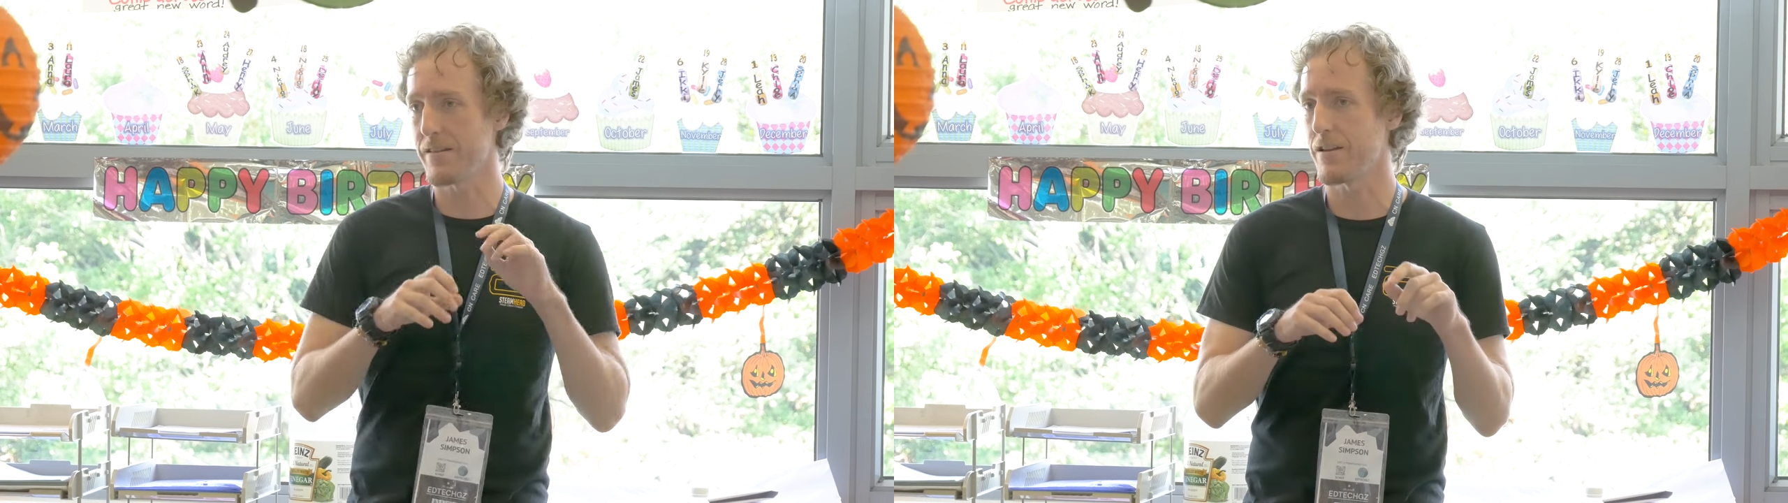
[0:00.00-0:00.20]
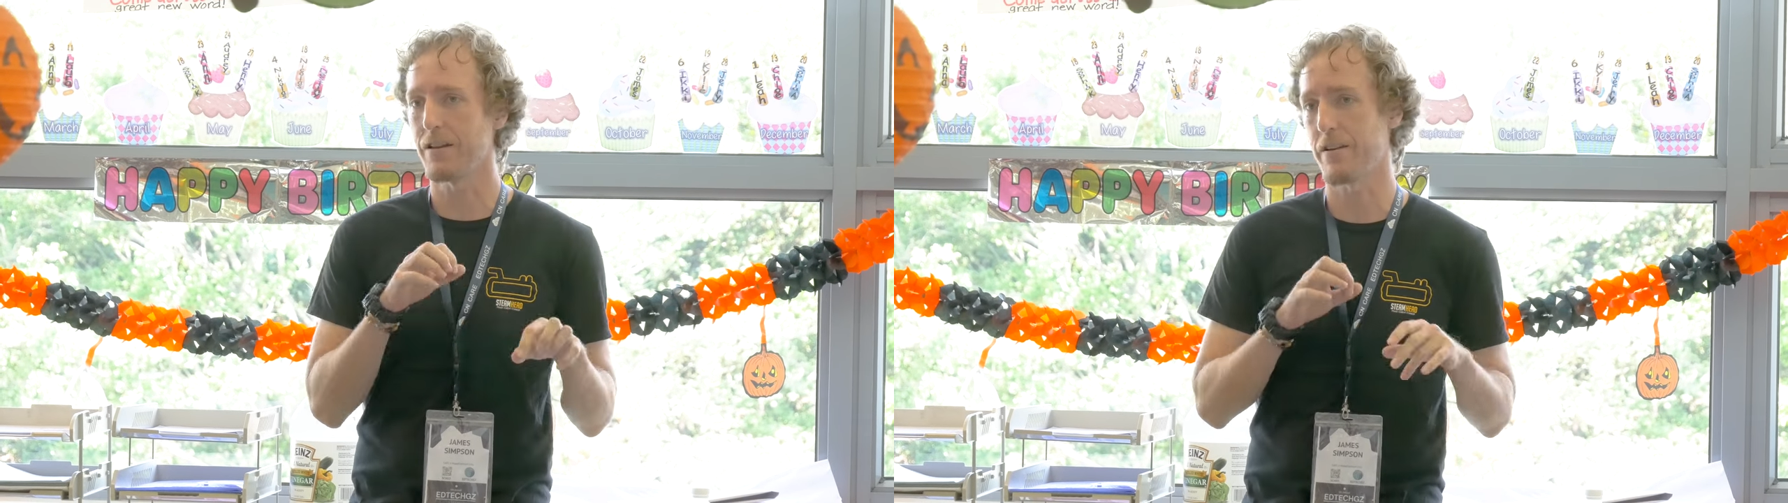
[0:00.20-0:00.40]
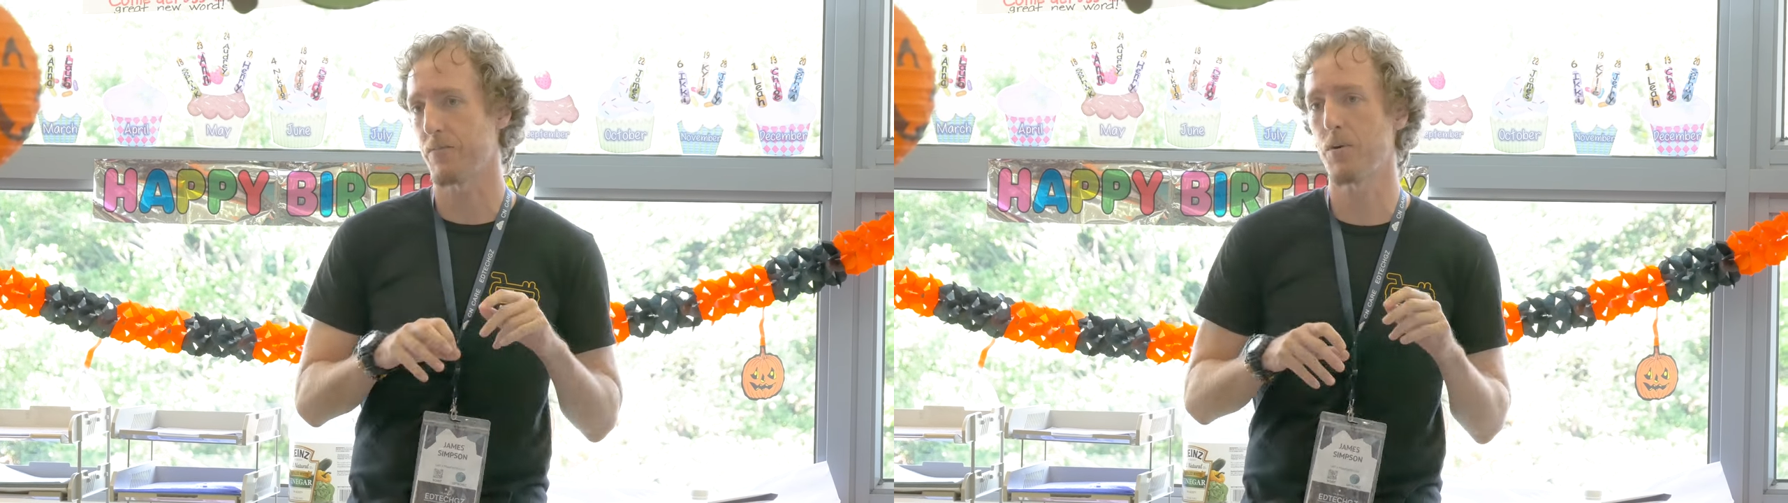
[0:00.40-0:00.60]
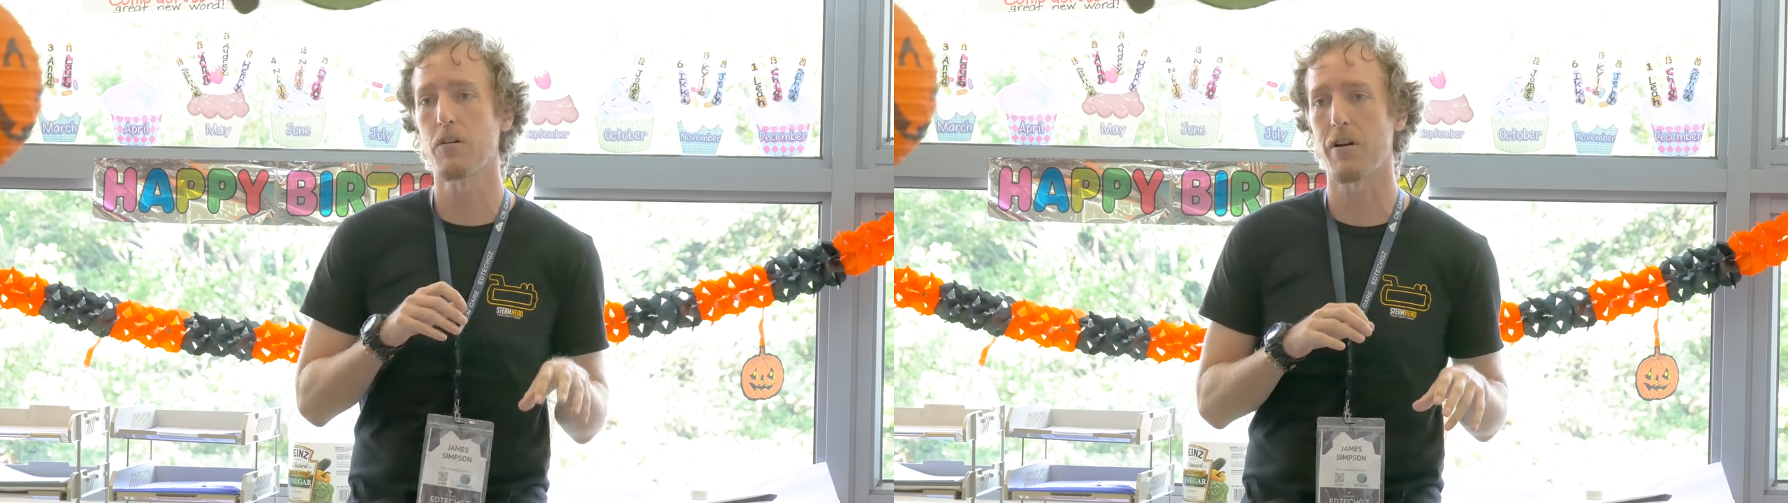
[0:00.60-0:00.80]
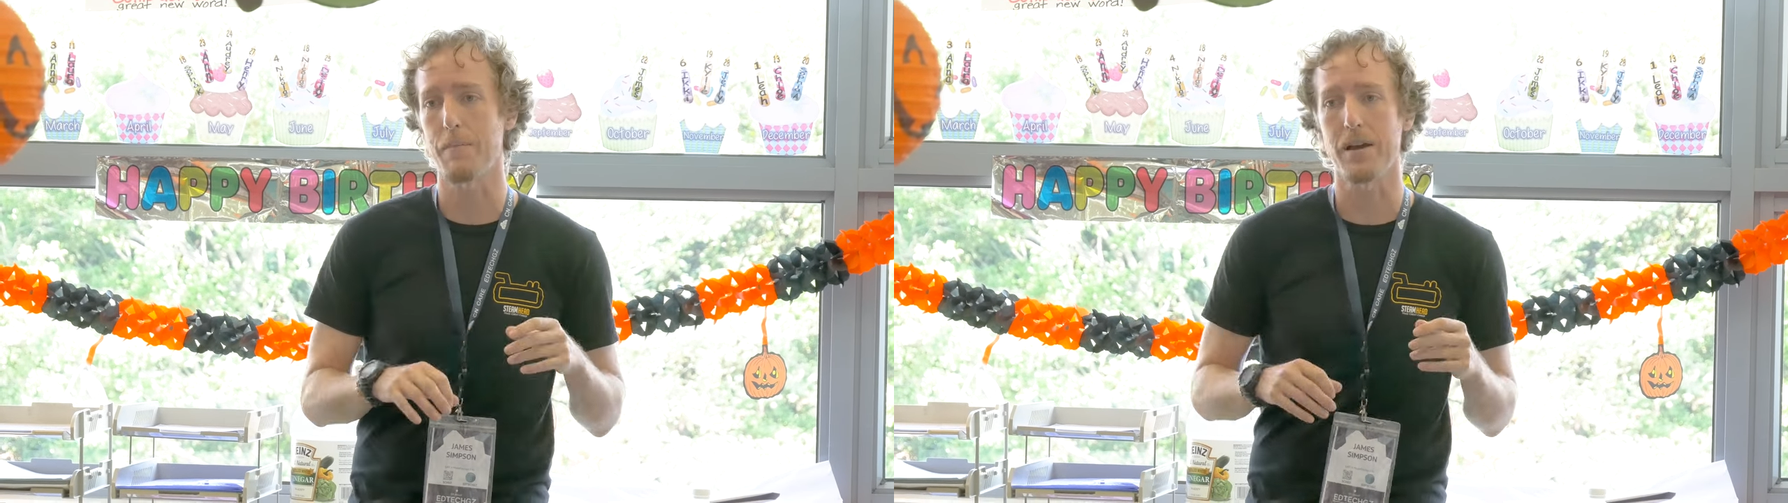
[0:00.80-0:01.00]
and they did a lot of
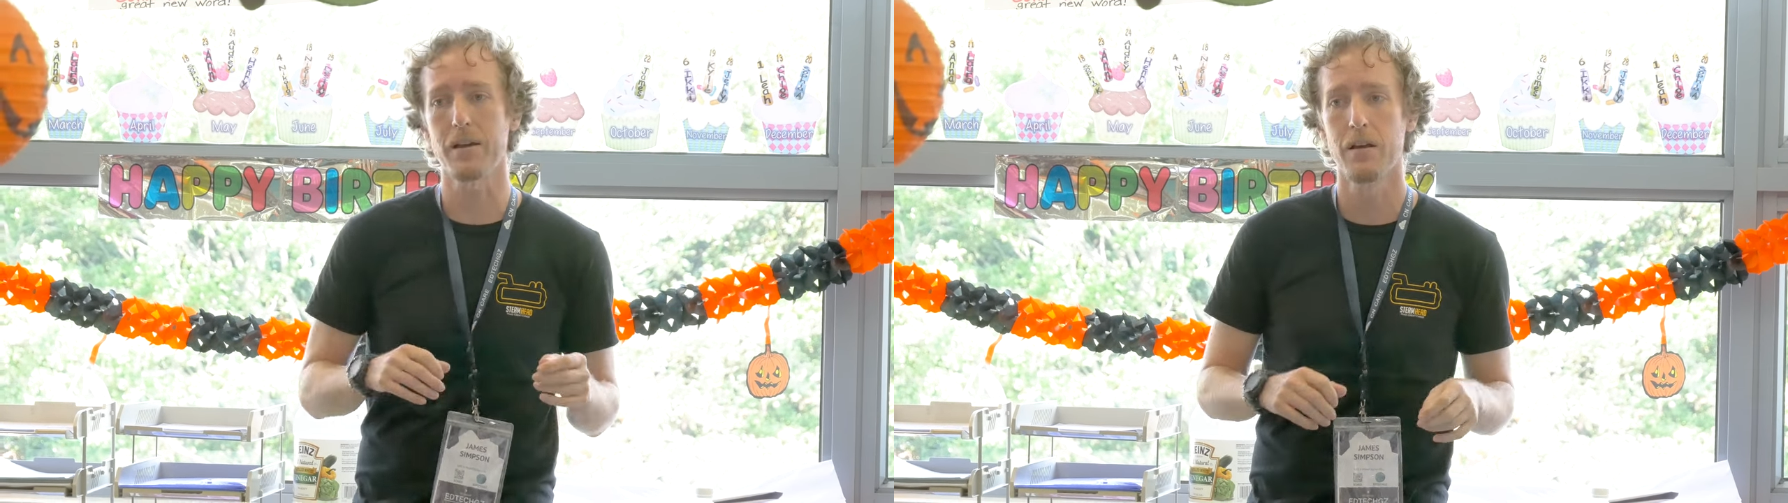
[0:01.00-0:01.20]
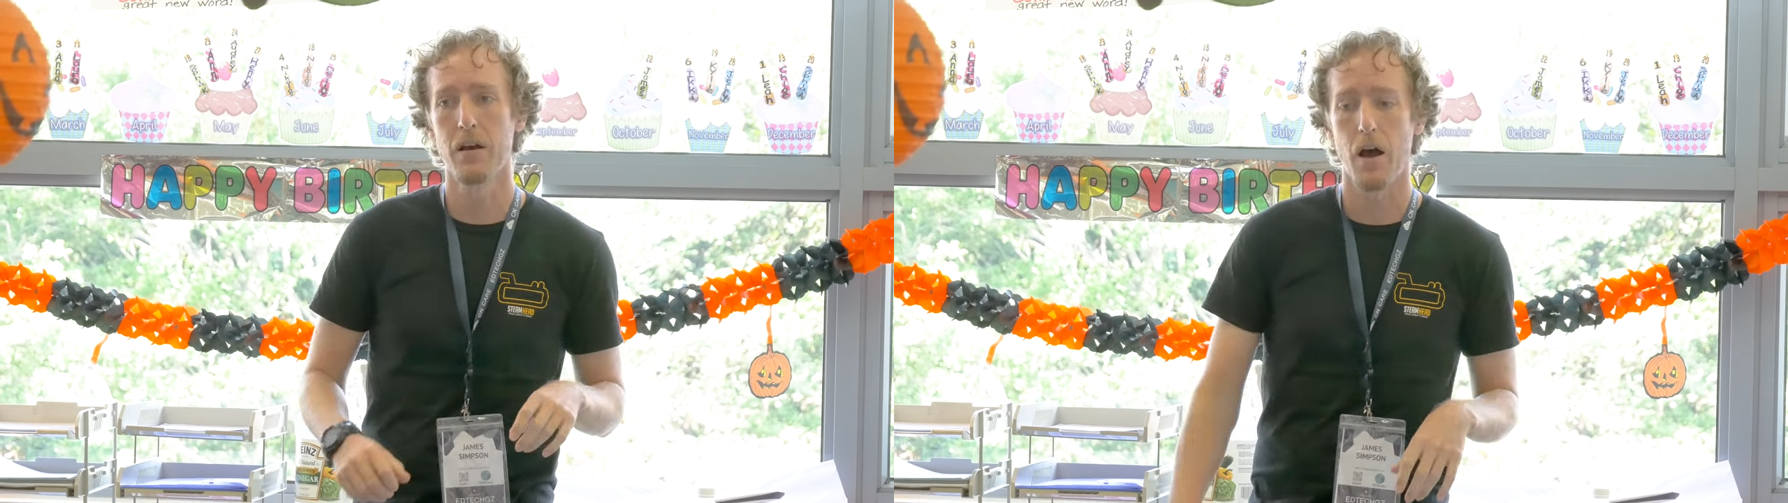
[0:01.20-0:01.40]
programming.